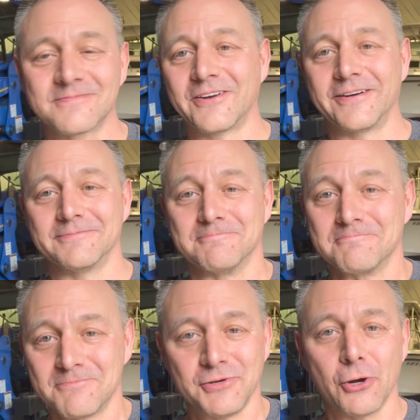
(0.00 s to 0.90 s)
right,
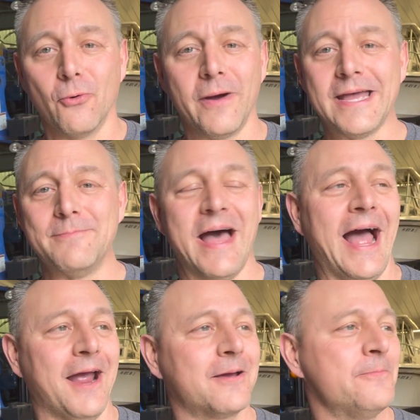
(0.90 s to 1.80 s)
go way
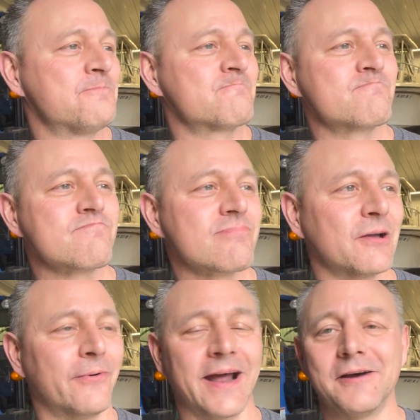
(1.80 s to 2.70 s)
back,
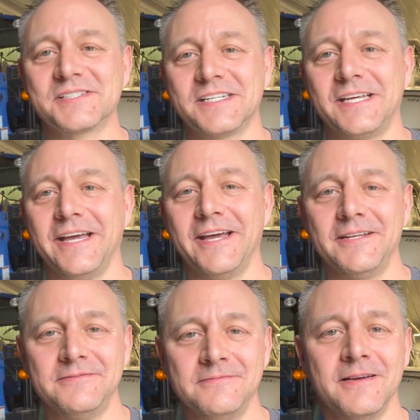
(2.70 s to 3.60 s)
when I was a kid,
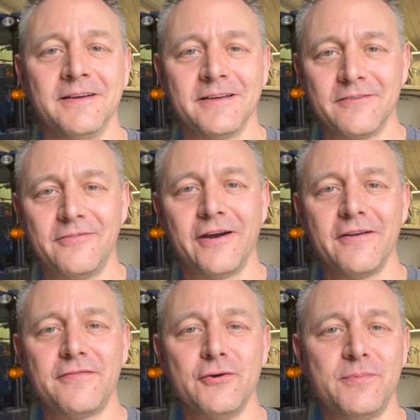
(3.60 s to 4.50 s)
very
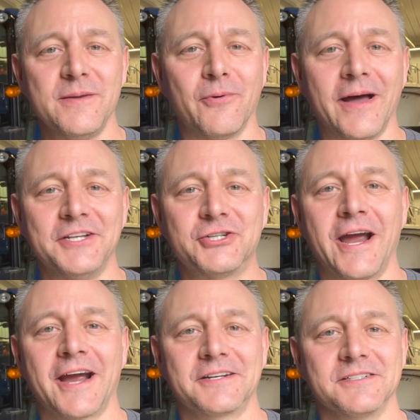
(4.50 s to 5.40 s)
few people had
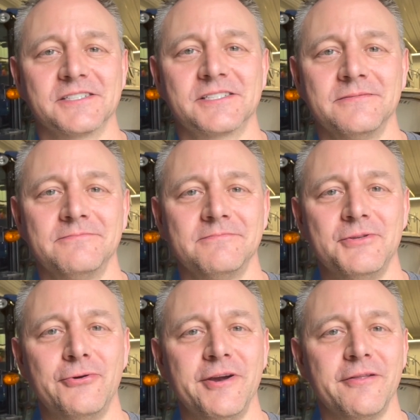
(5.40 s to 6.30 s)
tractors.
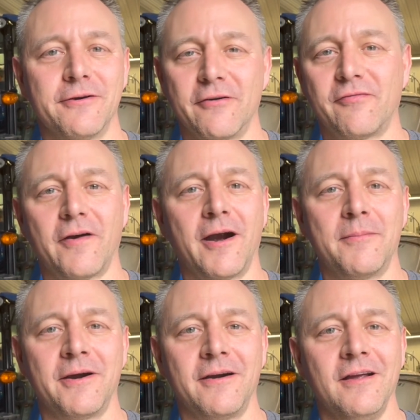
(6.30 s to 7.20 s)
You were either a
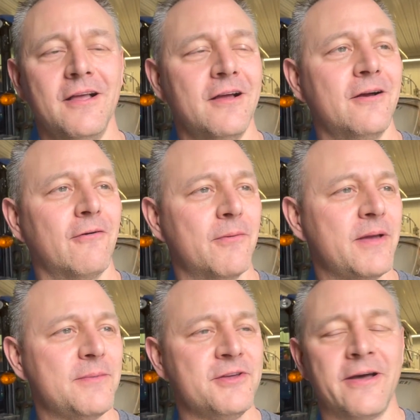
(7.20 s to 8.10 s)
farmer or
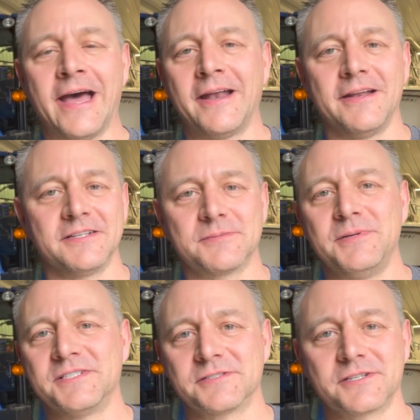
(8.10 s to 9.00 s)
maybe you had it as a
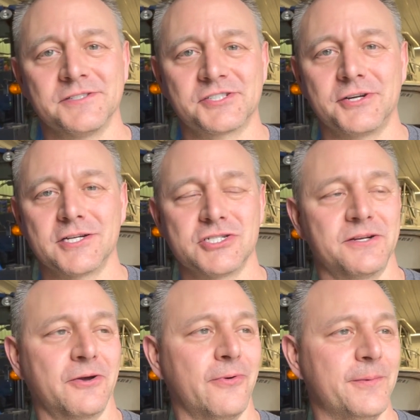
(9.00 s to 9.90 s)
piece of construction
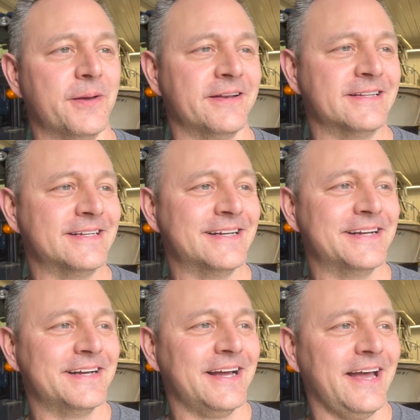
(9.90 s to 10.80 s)
equipment.
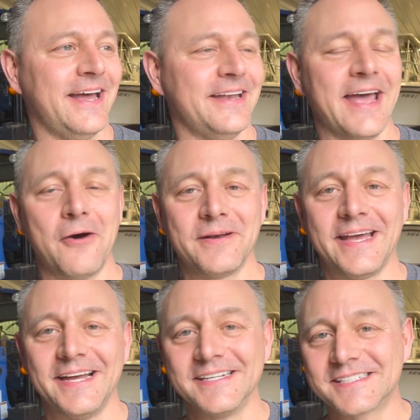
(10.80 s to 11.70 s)
And
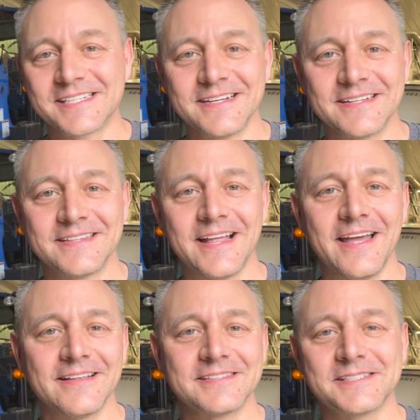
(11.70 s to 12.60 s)
nowadays,
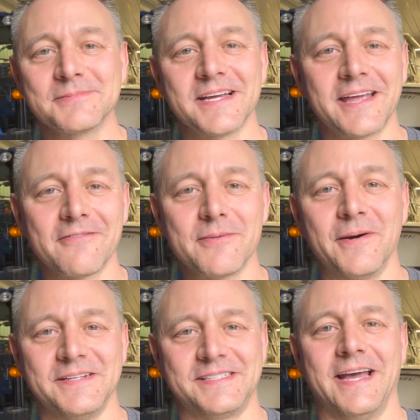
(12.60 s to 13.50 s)
it seems like
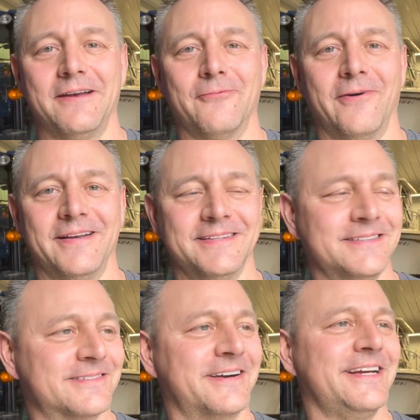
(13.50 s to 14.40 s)
everybody's getting one,
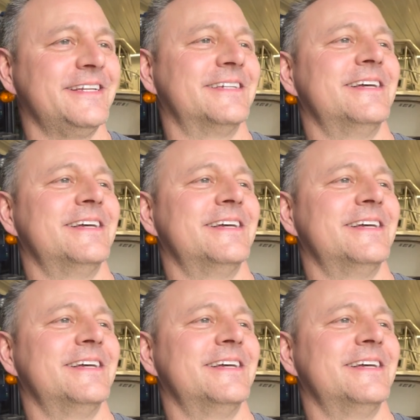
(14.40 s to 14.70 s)
right?